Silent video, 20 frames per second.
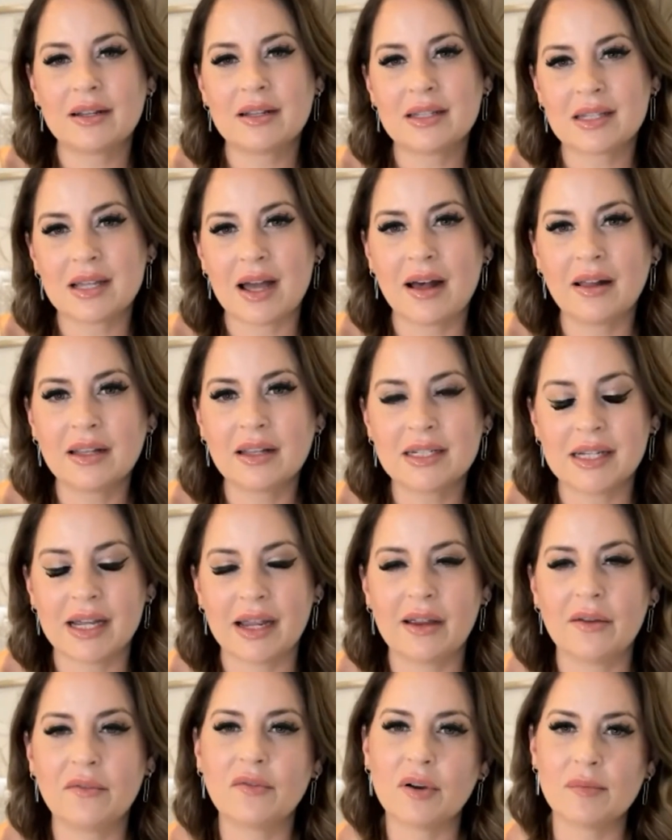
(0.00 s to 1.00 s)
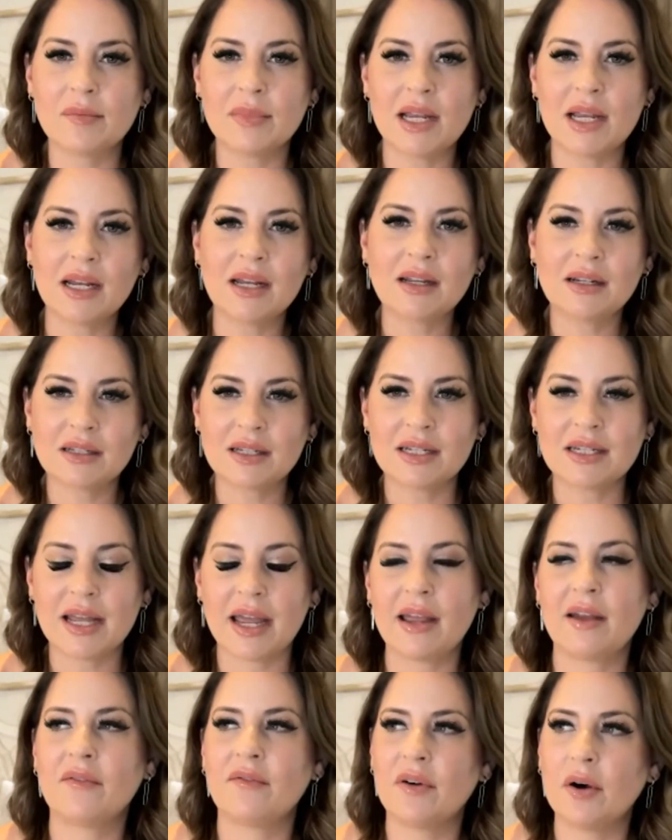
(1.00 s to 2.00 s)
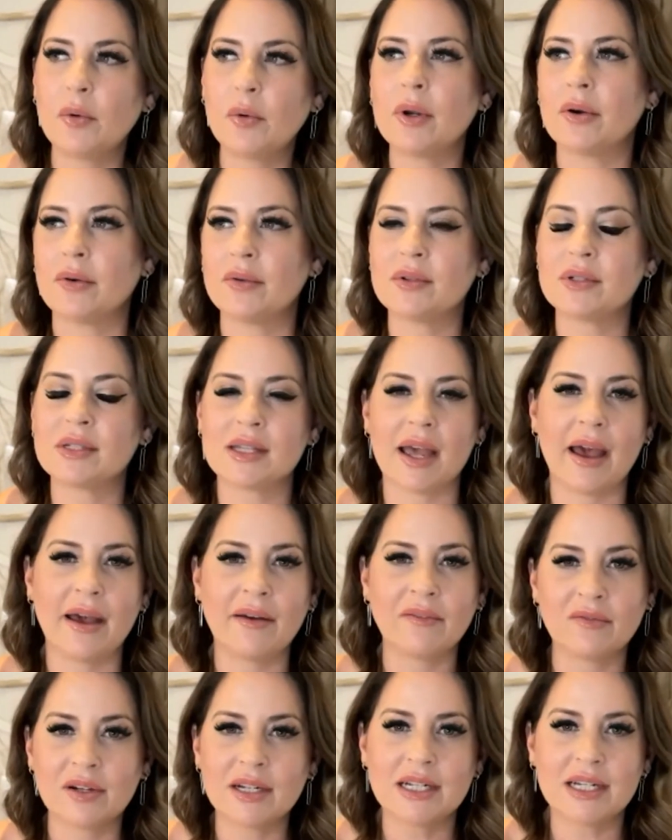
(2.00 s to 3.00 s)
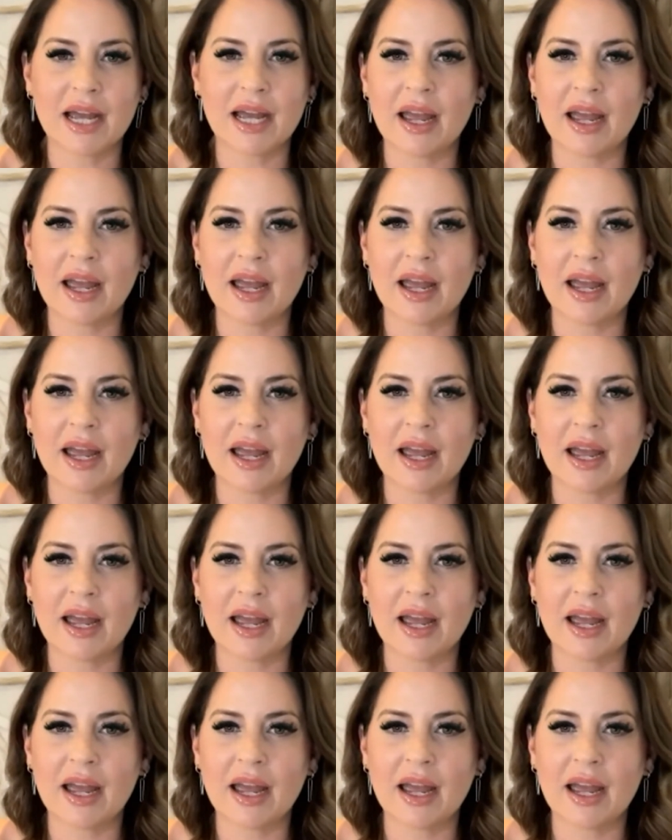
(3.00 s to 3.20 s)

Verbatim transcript: consolidate from needing to take photos every